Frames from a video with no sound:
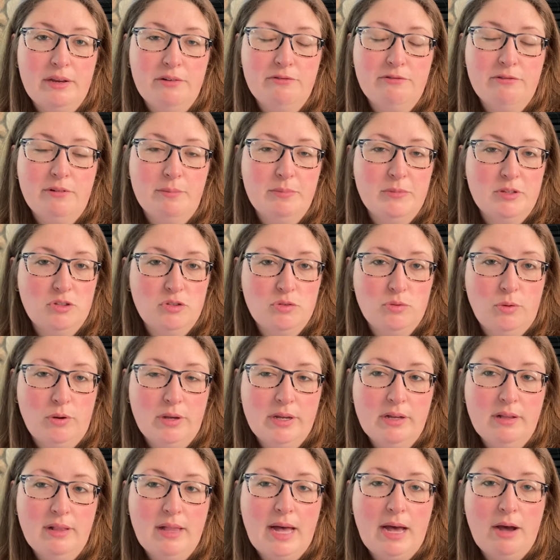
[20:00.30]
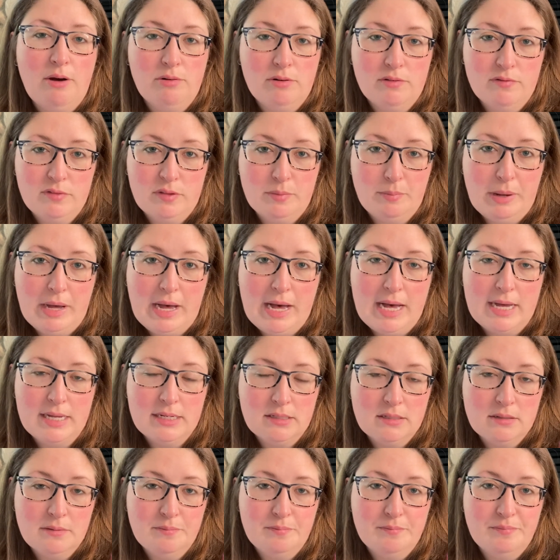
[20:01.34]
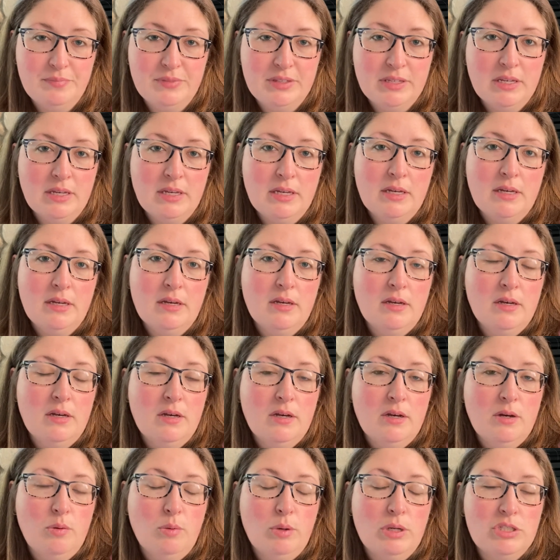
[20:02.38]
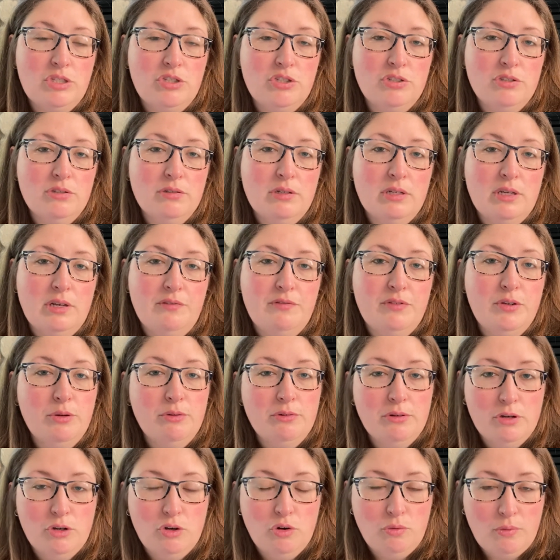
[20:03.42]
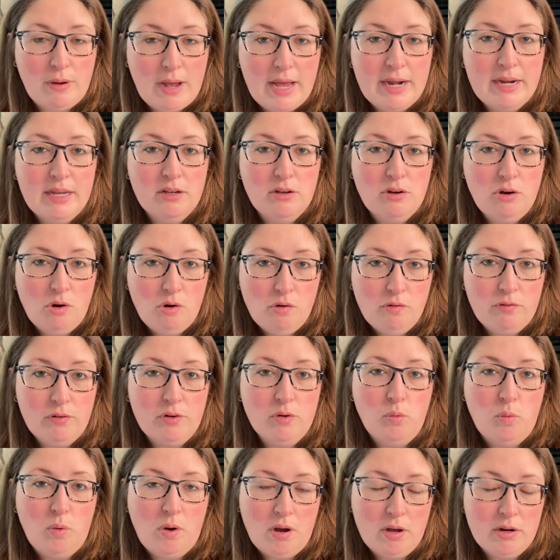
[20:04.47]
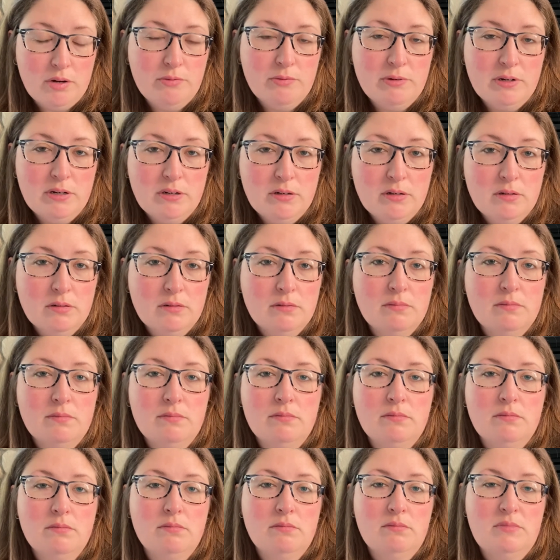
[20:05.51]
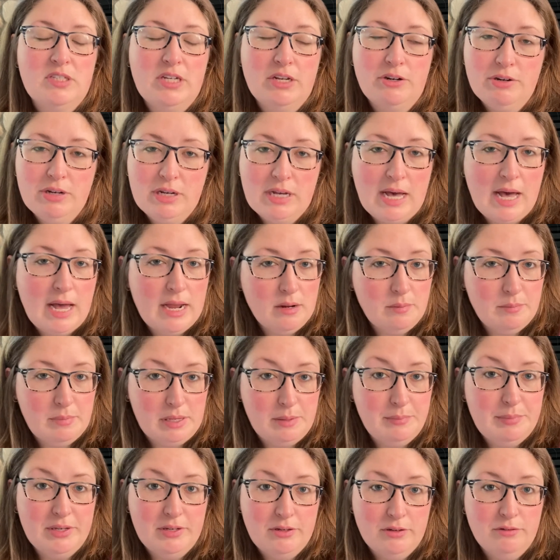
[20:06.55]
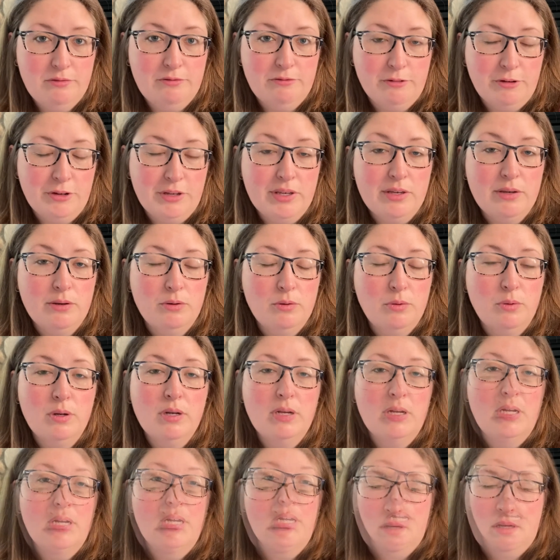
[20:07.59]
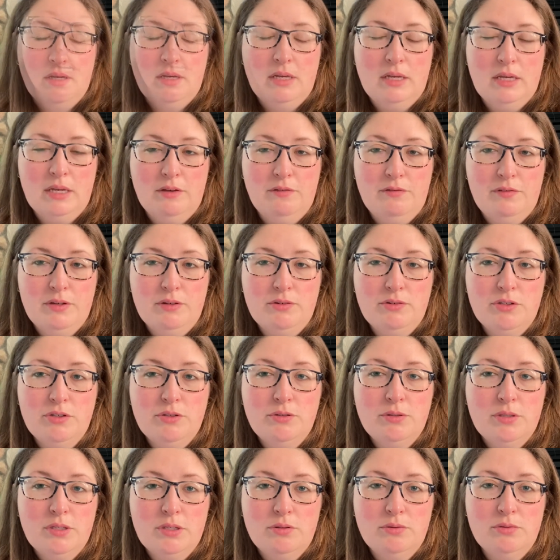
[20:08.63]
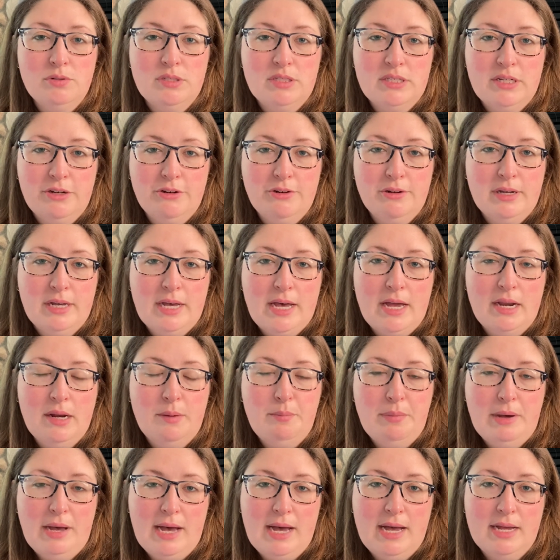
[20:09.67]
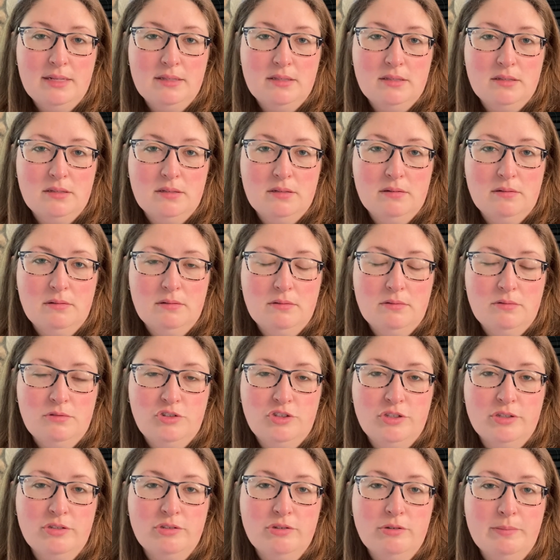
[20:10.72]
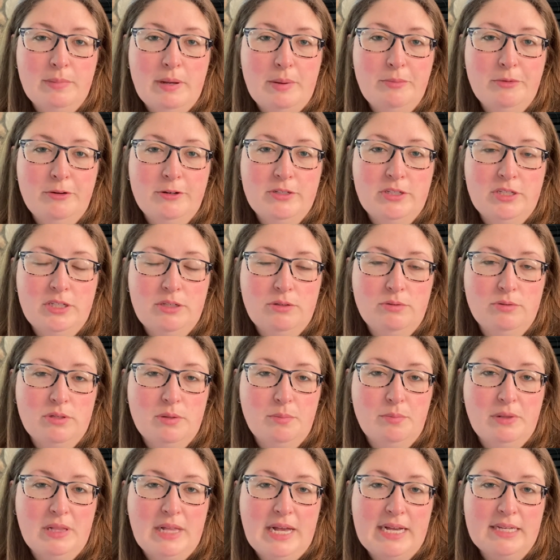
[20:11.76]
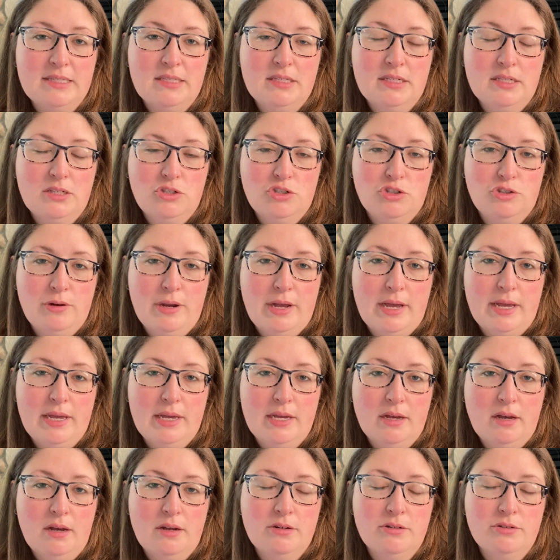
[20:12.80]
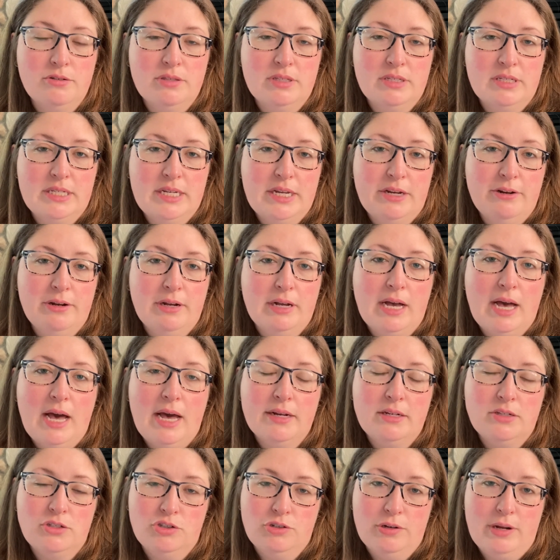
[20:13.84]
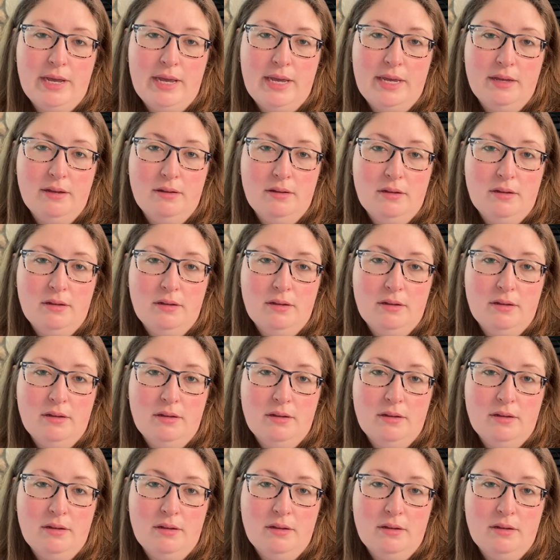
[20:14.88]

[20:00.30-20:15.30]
from the soil out of the pot, which if you're a chronic overwaterer, terracotta may be good for you. If you do use terracotta pots, just remember to use a plastic tray under the terracotta tray,